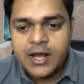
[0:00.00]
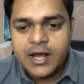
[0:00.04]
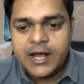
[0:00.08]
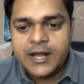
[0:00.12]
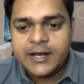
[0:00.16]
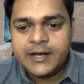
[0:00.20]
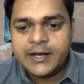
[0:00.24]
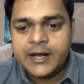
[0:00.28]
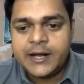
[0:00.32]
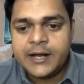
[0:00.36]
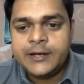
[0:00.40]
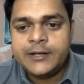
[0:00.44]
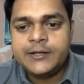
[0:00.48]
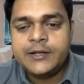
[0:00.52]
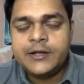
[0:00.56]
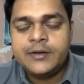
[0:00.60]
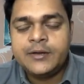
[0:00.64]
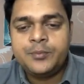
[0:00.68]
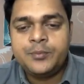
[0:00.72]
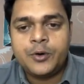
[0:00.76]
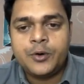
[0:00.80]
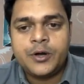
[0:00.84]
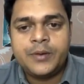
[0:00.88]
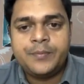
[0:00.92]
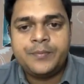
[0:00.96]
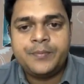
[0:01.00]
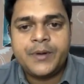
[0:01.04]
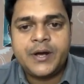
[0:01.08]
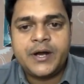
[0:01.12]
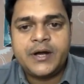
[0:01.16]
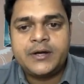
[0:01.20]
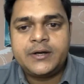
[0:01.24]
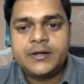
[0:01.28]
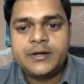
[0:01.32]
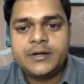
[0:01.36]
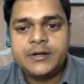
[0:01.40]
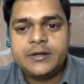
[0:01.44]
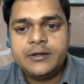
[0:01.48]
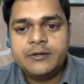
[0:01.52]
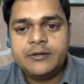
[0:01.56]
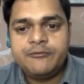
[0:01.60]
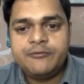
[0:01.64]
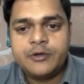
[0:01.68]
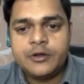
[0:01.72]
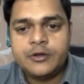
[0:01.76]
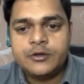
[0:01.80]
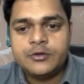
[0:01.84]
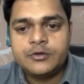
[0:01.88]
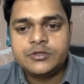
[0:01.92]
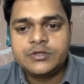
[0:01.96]
And another important part, if
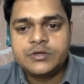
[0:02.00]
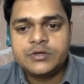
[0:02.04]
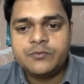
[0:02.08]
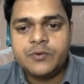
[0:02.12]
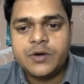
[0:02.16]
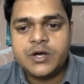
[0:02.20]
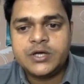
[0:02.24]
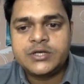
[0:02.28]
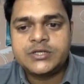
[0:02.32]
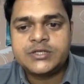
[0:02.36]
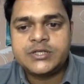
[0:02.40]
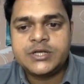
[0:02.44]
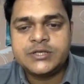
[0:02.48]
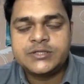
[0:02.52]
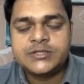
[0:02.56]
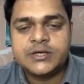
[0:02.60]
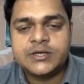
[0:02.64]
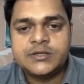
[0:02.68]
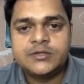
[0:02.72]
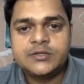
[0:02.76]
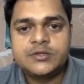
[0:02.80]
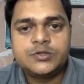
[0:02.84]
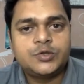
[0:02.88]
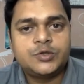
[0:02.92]
you are using workstation,